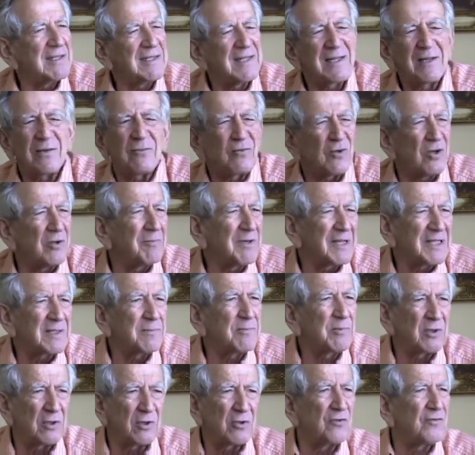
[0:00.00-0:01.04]
I said, the war
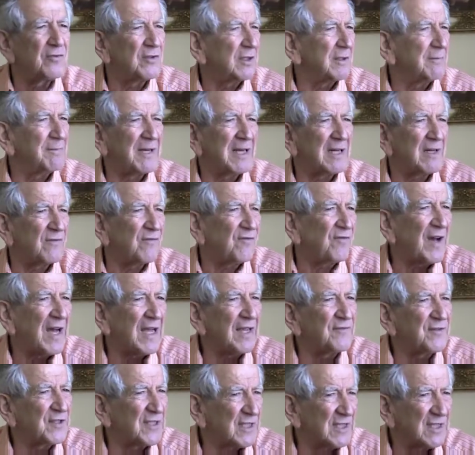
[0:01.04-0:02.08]
must be over in about
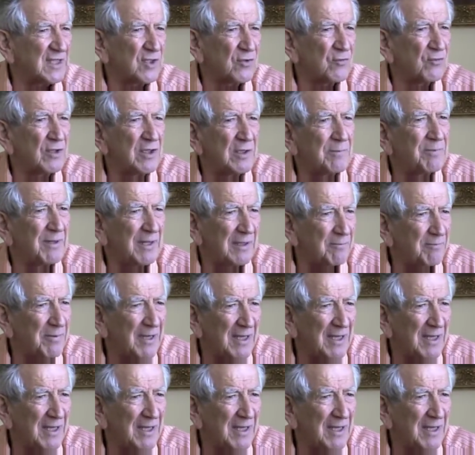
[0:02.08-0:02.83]
5-6 weeks.